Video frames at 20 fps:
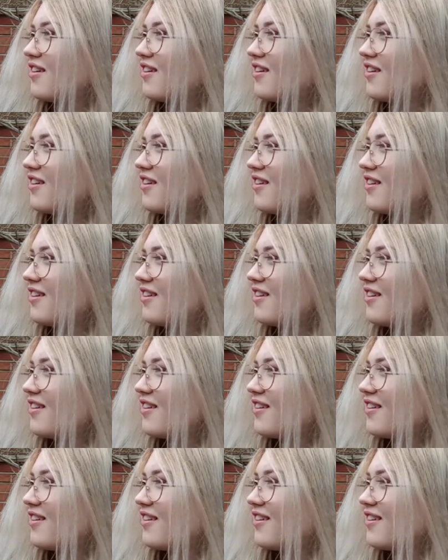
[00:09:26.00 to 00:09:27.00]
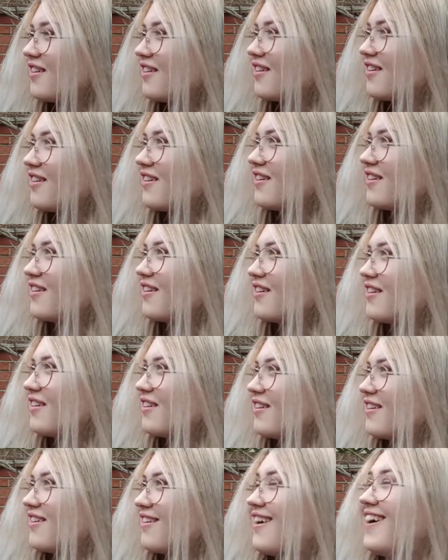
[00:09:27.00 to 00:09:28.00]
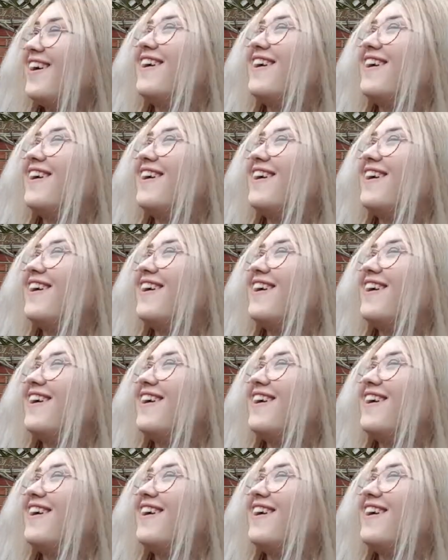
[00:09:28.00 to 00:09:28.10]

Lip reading: (not speaking)